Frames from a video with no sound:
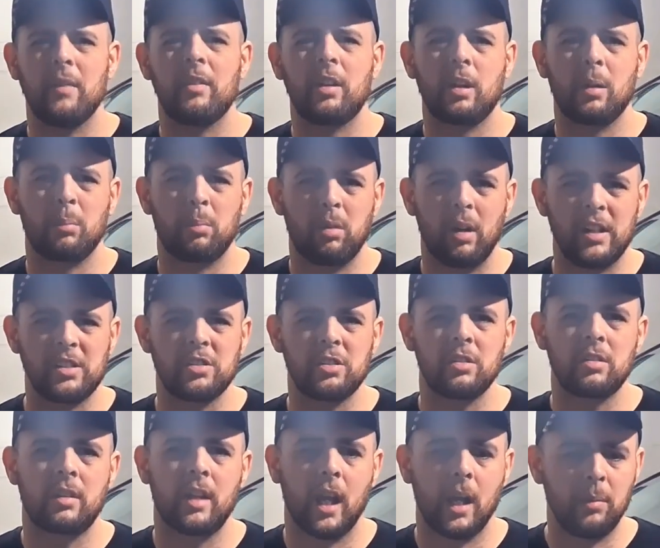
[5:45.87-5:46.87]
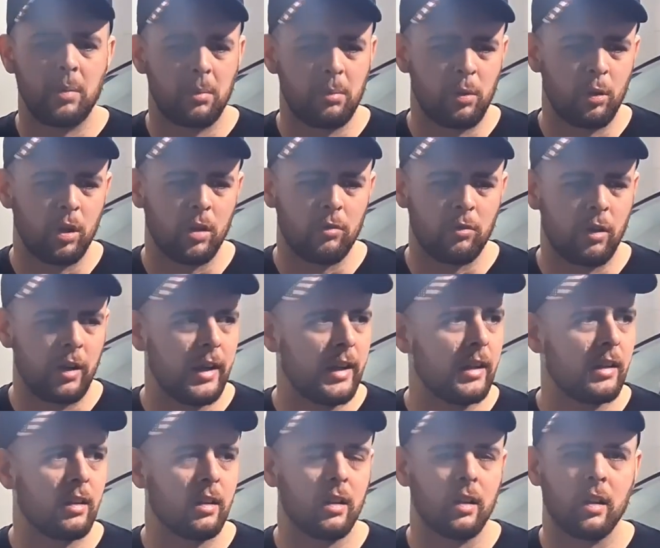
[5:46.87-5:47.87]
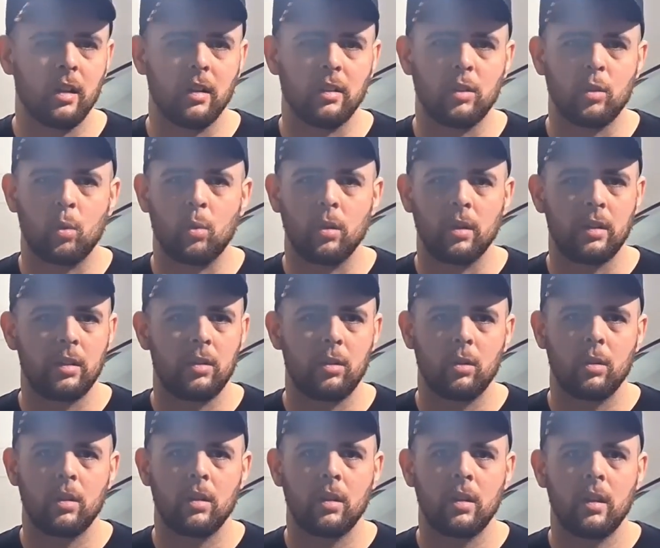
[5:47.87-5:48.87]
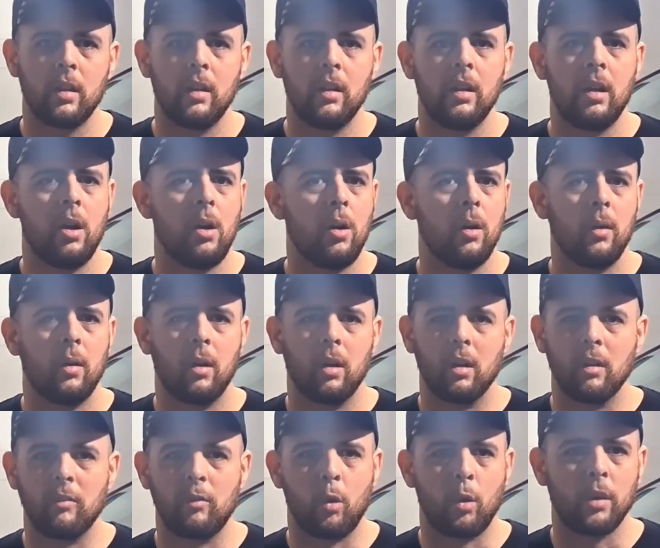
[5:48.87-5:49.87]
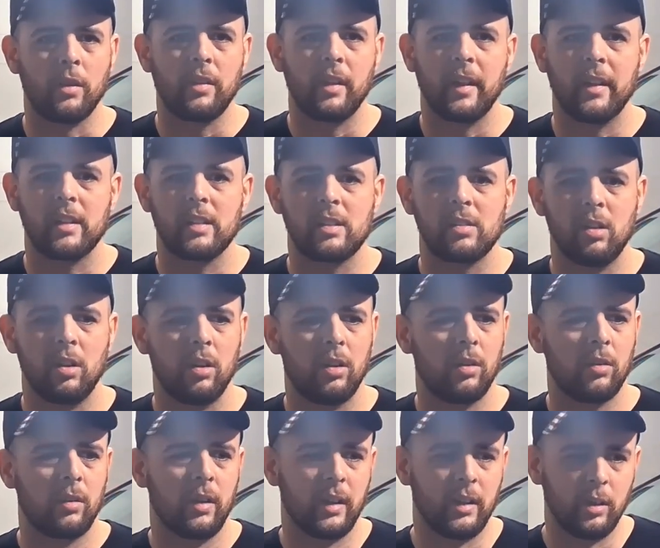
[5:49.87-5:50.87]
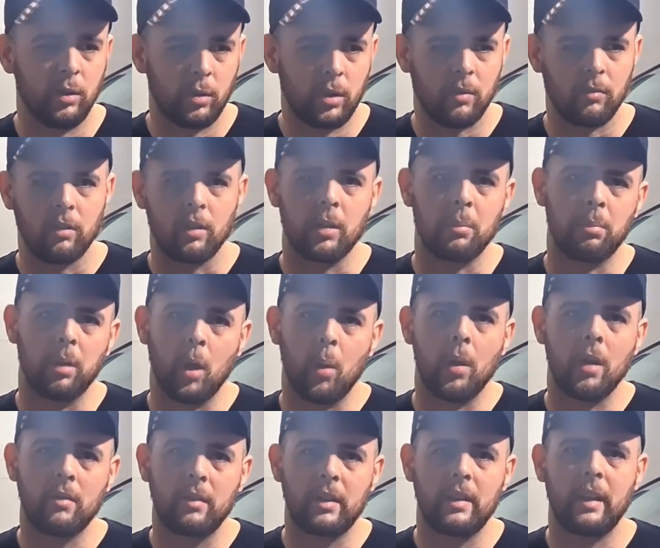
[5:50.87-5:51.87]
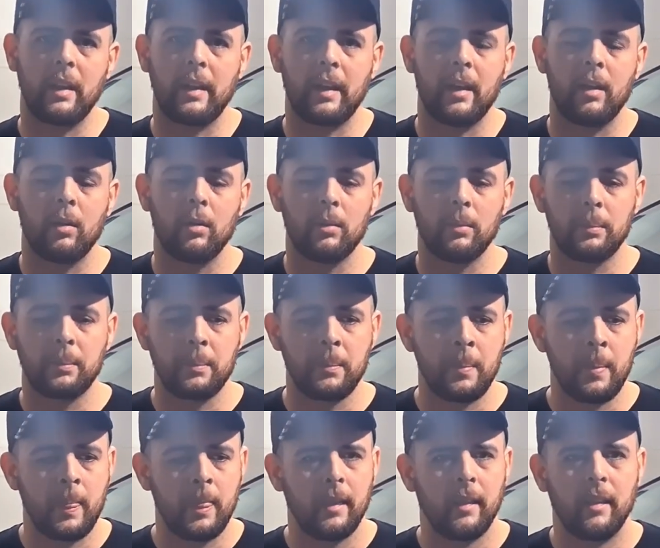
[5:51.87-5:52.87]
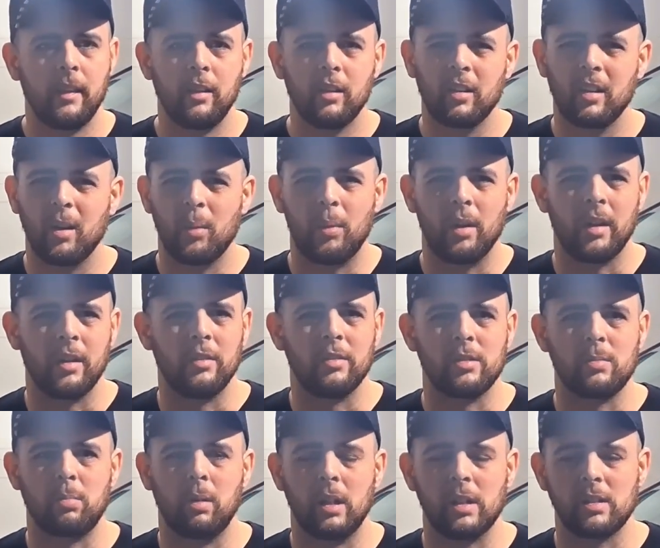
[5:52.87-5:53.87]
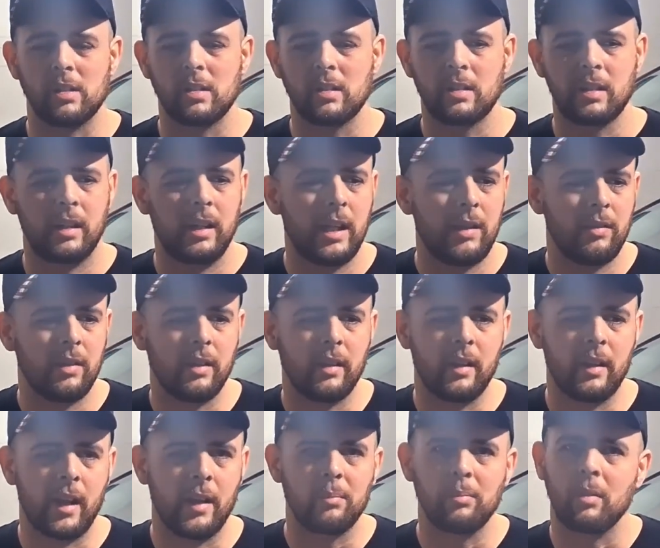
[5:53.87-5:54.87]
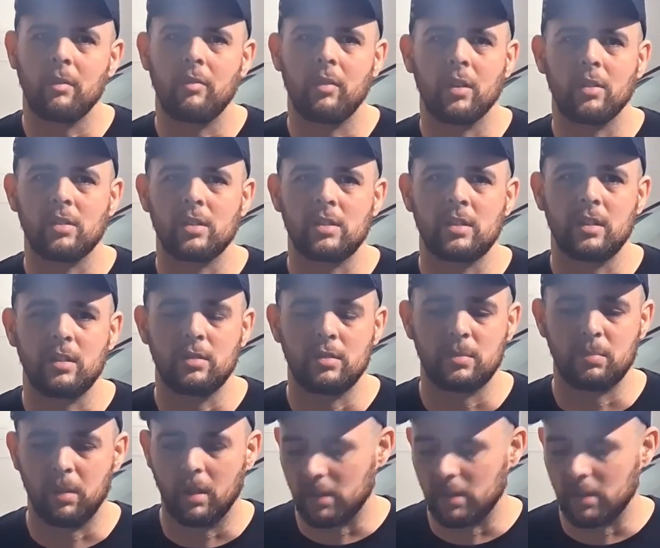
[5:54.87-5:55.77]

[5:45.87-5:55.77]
you have a compressor capable of running a Tornador or a Vortex long, and you could really blow everything out, you're going to want to use brushes. And even then, I prefer just to use